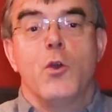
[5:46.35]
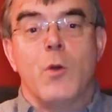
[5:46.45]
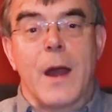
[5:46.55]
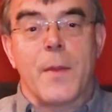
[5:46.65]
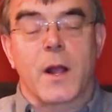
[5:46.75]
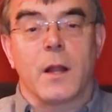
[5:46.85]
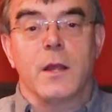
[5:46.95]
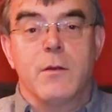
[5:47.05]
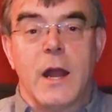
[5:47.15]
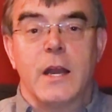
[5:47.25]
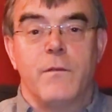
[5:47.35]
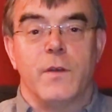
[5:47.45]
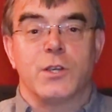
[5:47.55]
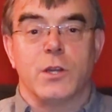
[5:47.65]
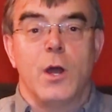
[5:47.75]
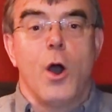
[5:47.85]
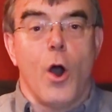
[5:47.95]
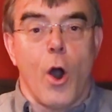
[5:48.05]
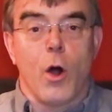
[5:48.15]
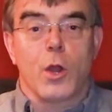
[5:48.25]
who had the clear-headed vision
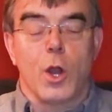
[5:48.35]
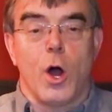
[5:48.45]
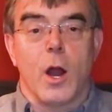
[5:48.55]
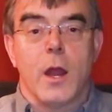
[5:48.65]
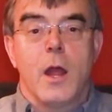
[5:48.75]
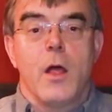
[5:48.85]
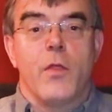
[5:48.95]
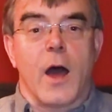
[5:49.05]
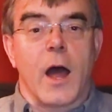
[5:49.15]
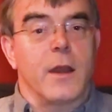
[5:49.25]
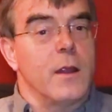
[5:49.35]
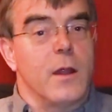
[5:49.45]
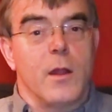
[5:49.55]
all along that